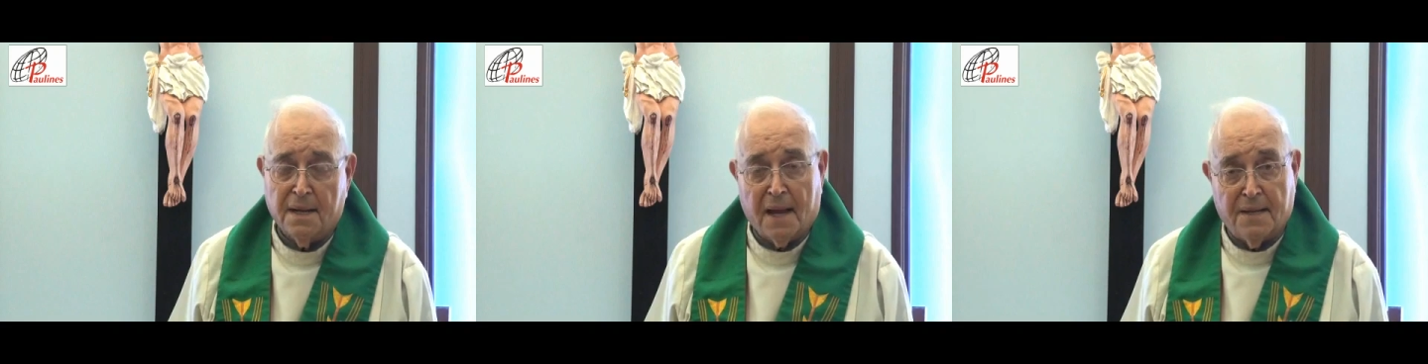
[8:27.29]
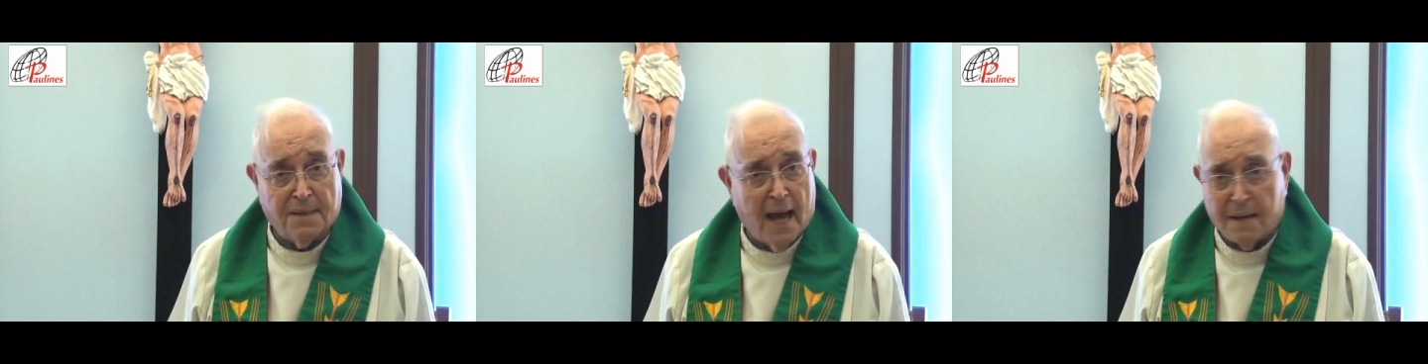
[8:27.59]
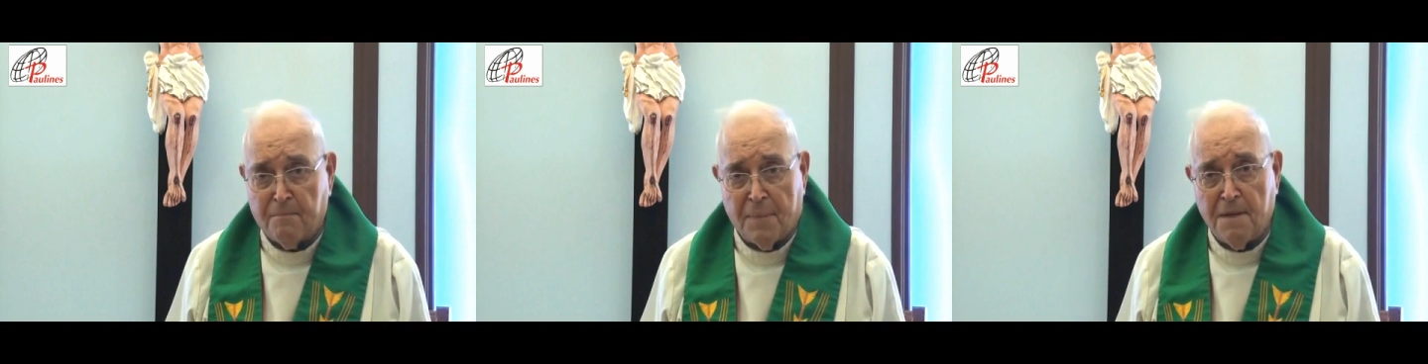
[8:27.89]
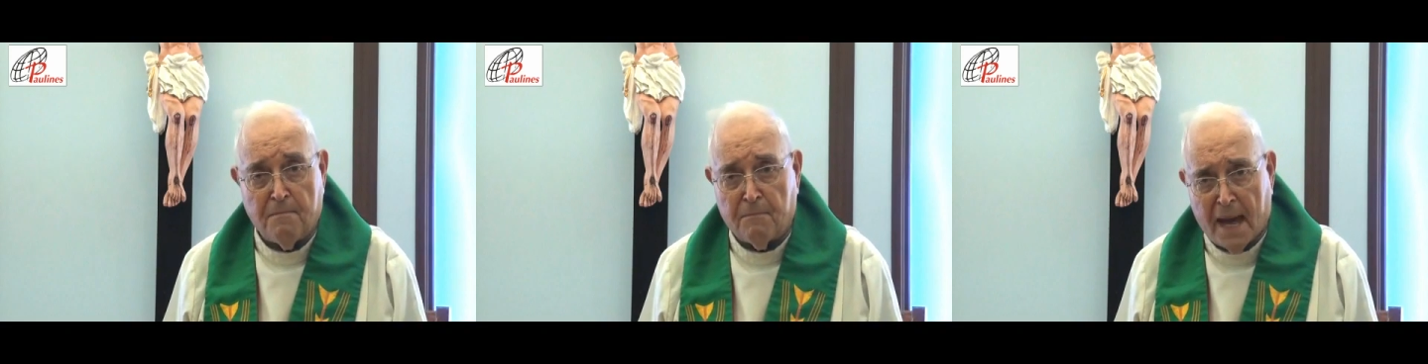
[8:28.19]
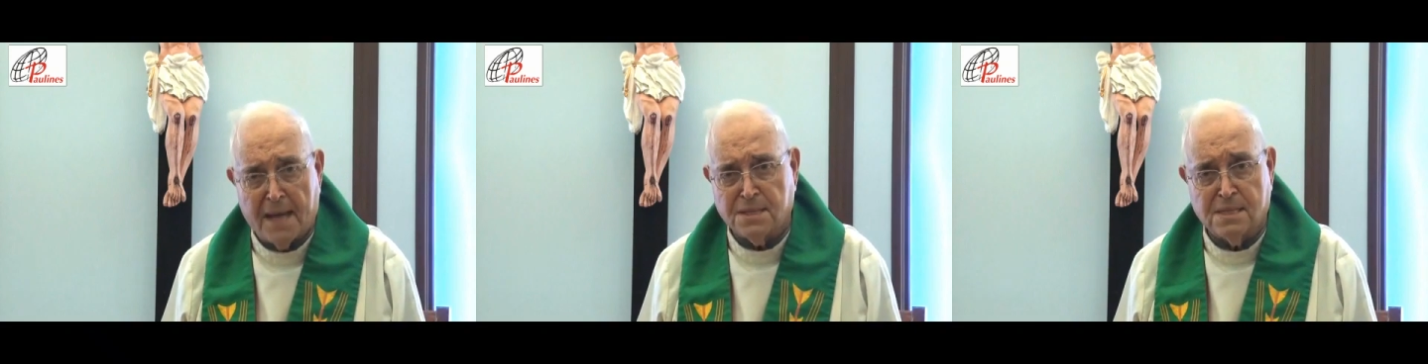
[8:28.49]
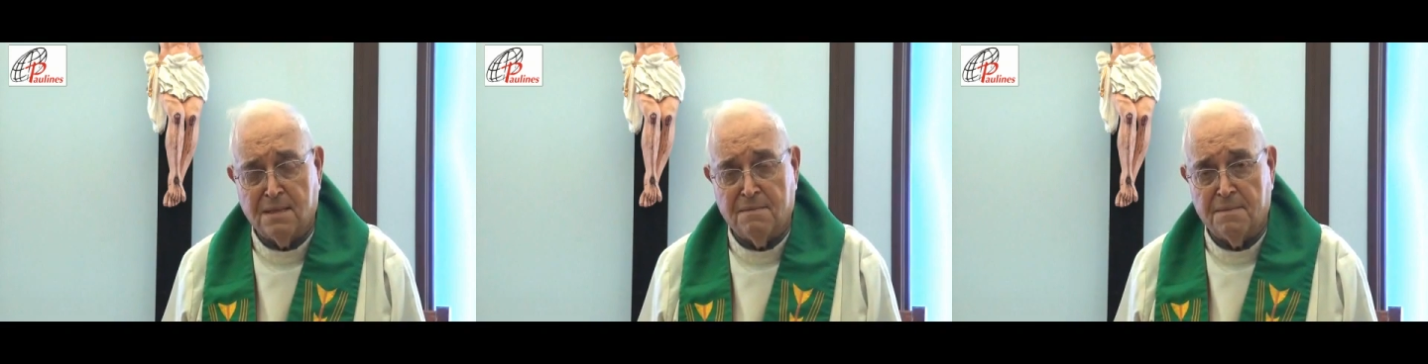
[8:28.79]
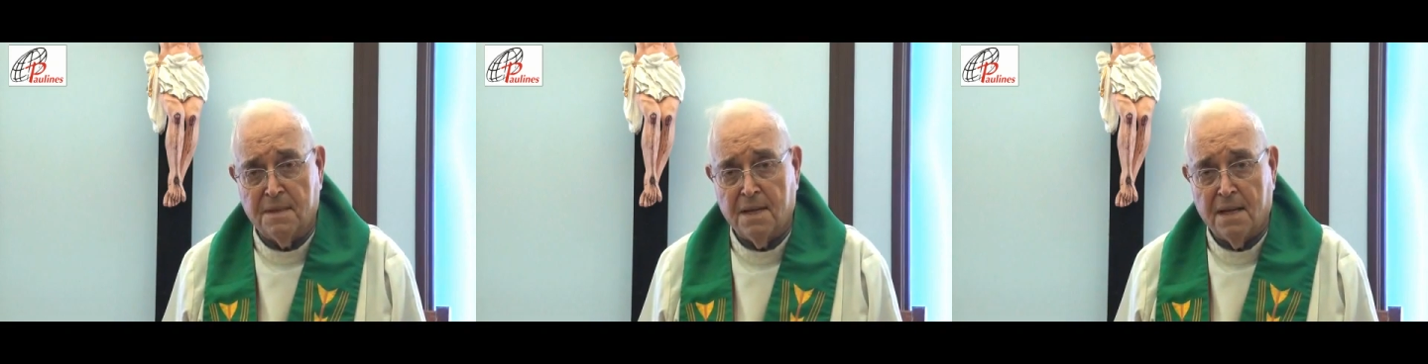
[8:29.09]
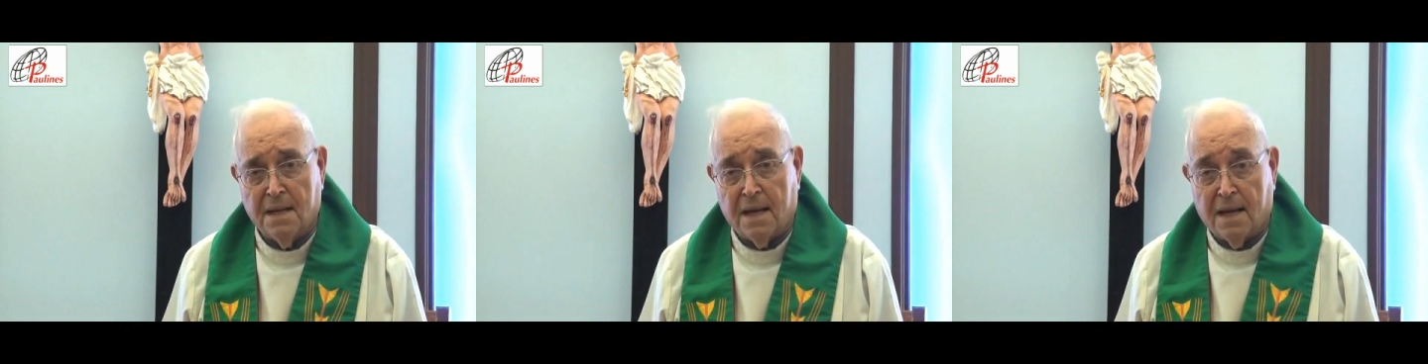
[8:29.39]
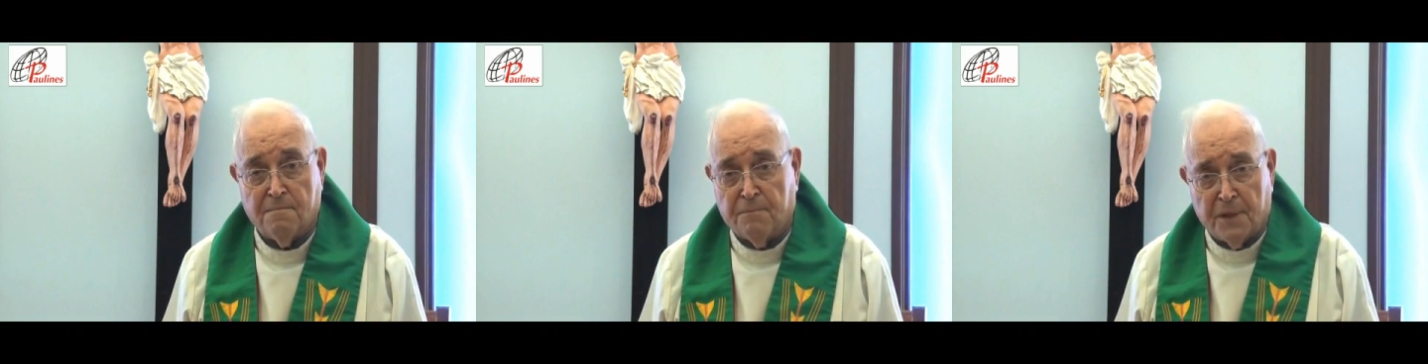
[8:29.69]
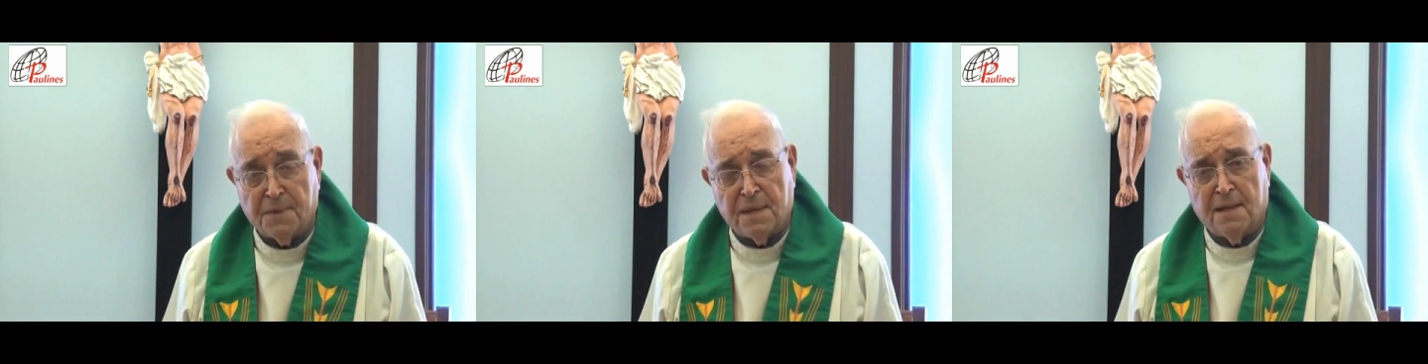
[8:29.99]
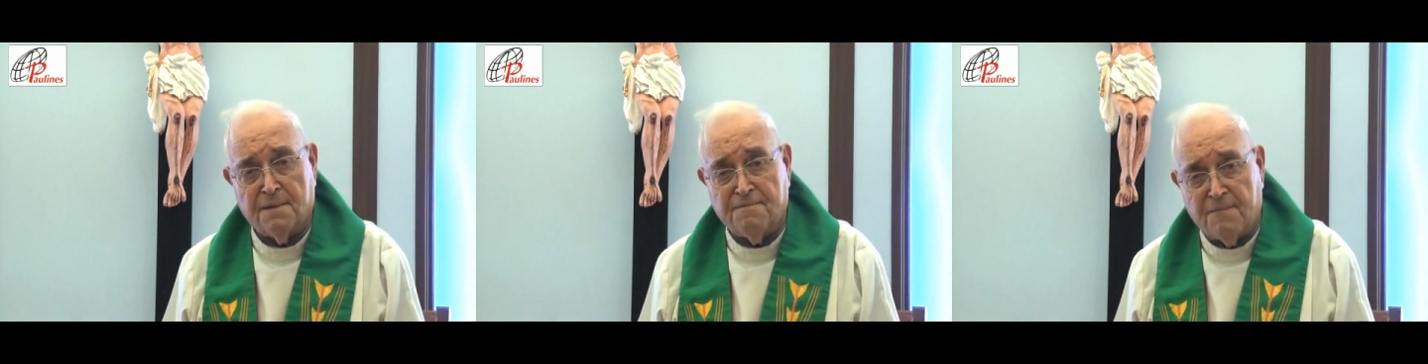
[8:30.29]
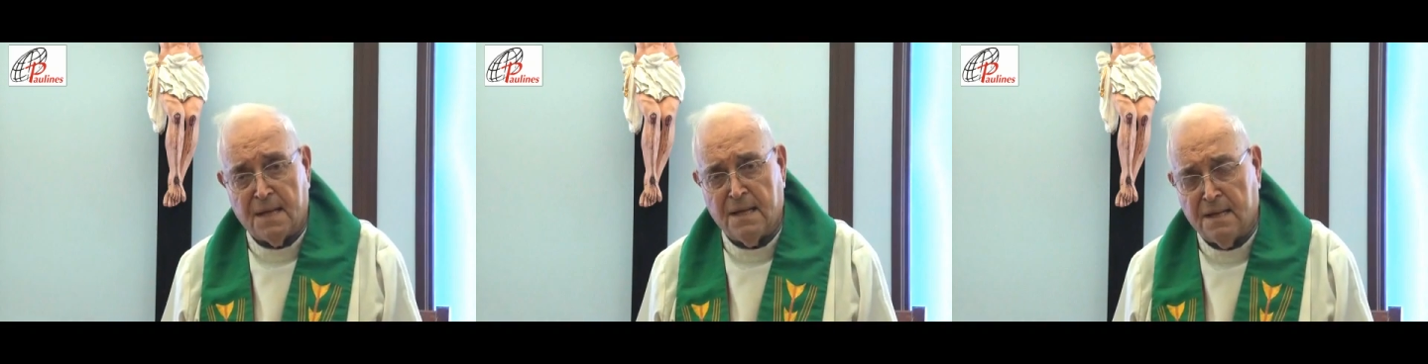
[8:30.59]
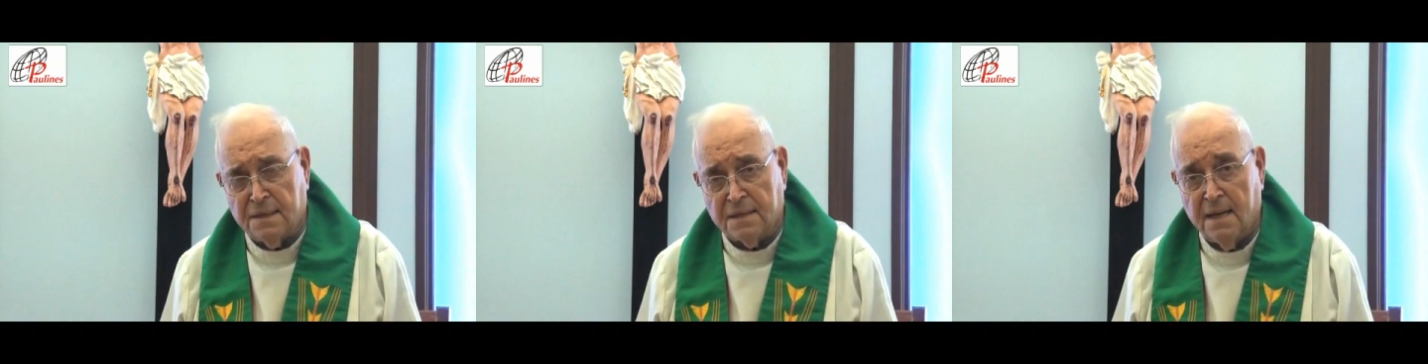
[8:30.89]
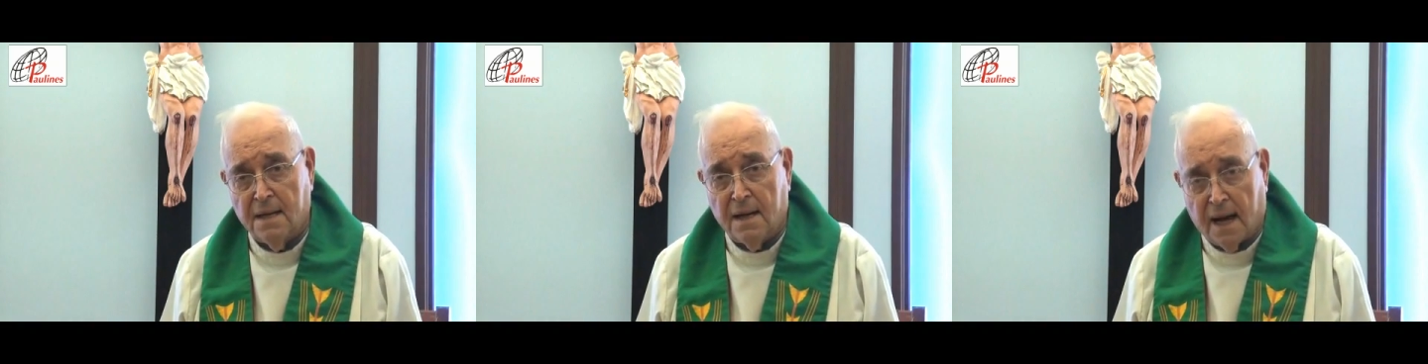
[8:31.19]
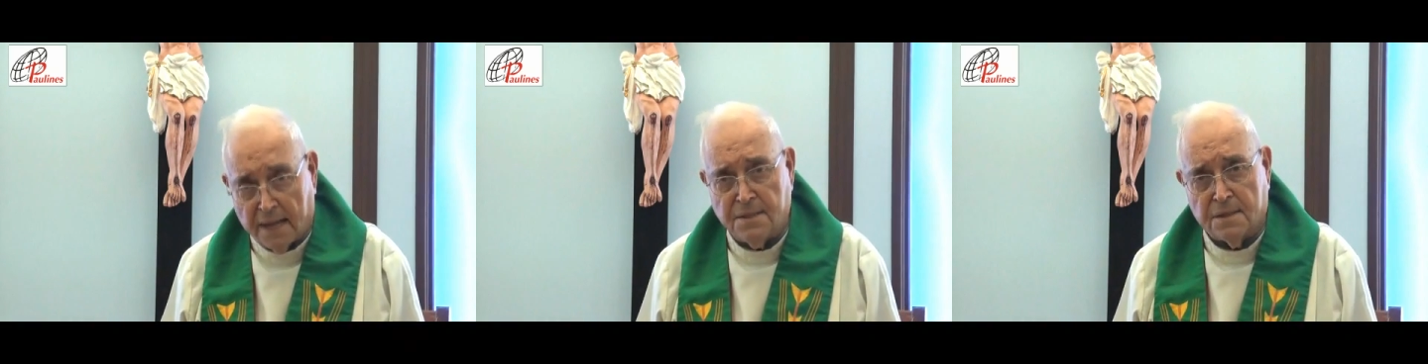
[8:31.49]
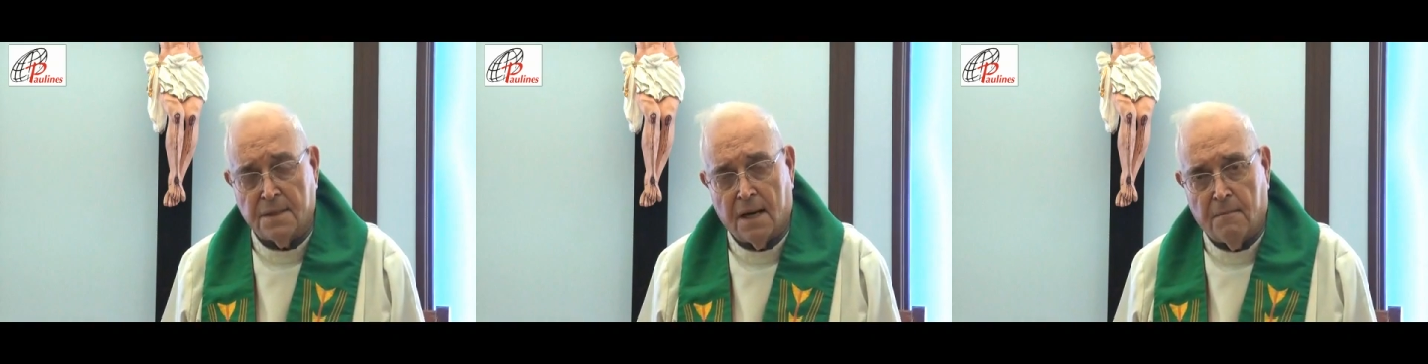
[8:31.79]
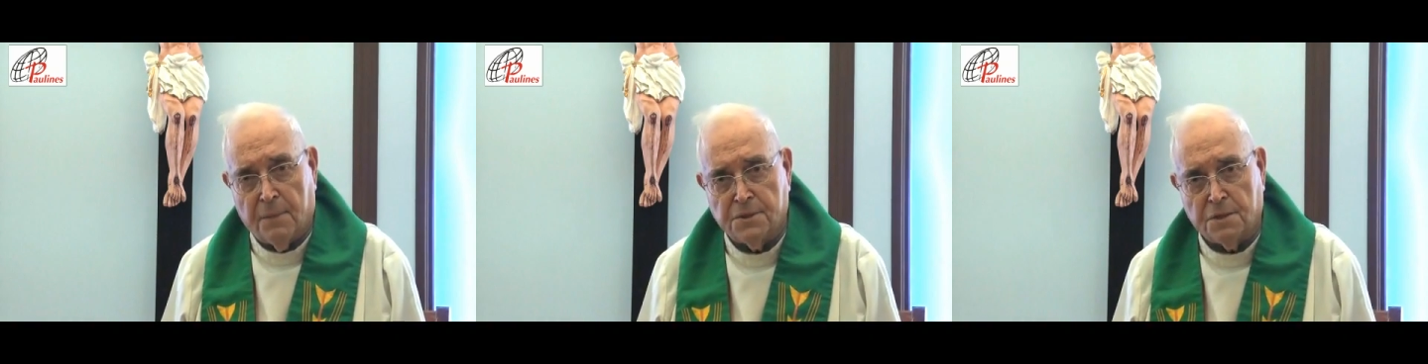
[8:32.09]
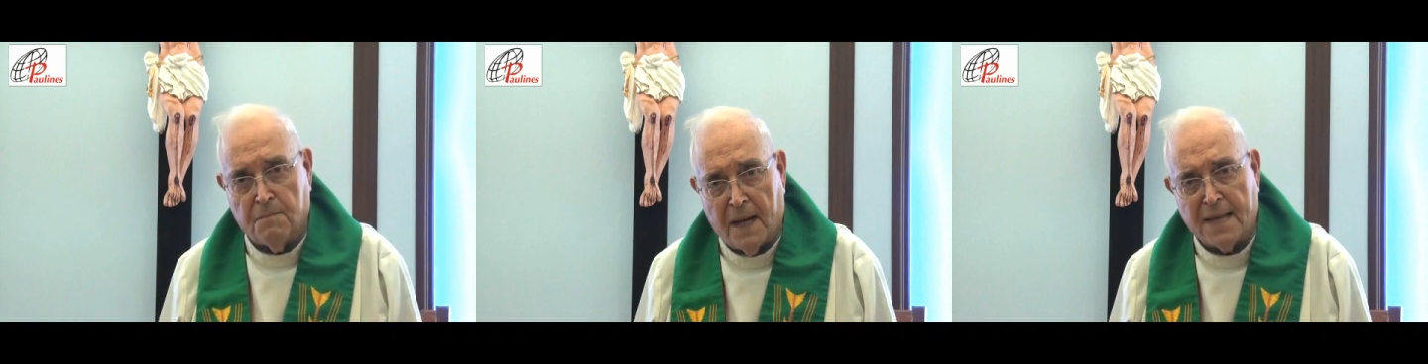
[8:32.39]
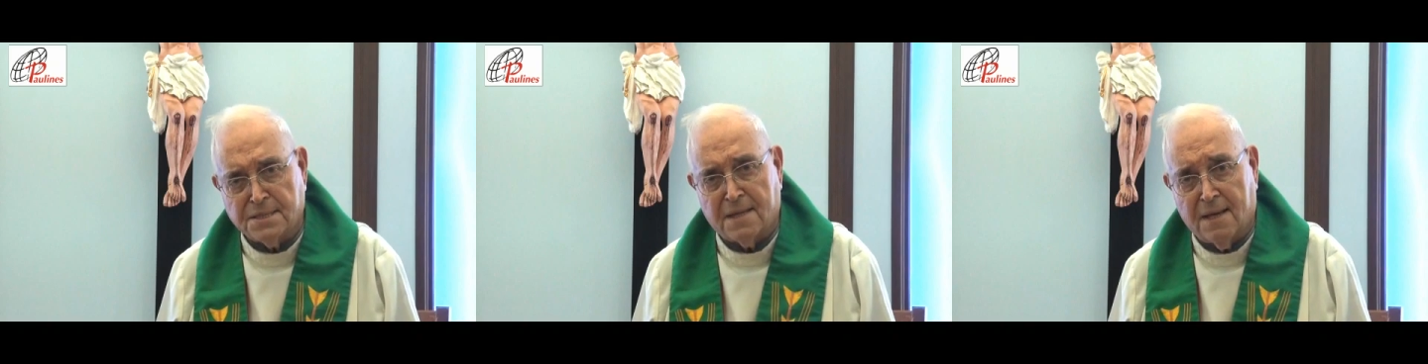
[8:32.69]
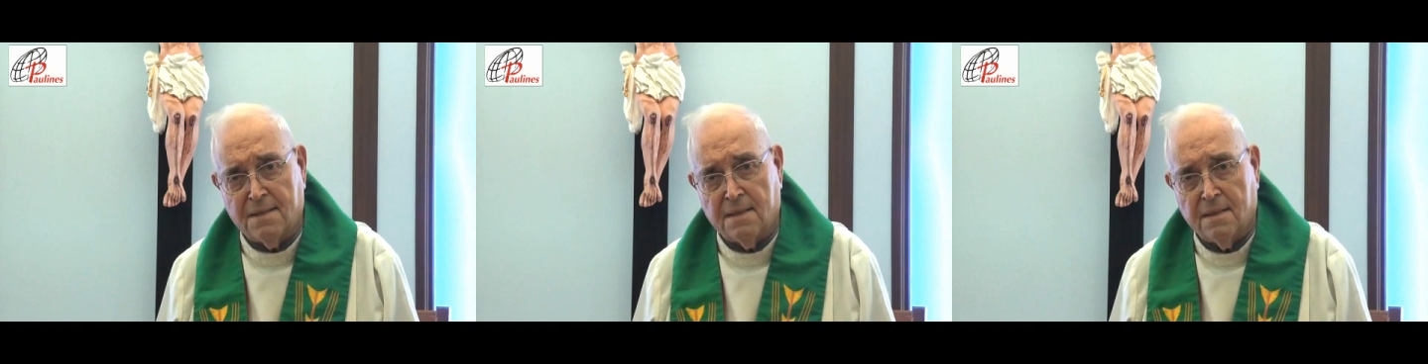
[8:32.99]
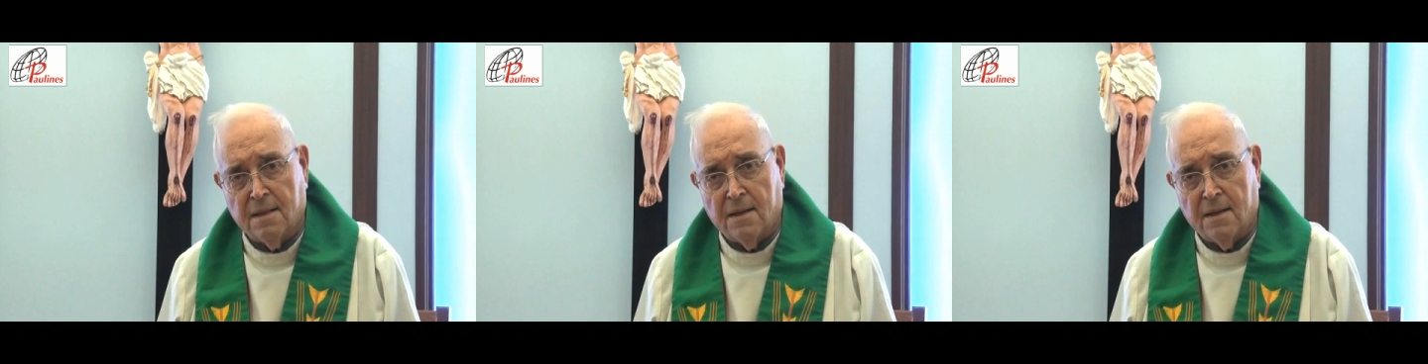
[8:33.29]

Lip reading: cannot be passive and put their faith under a bushel basket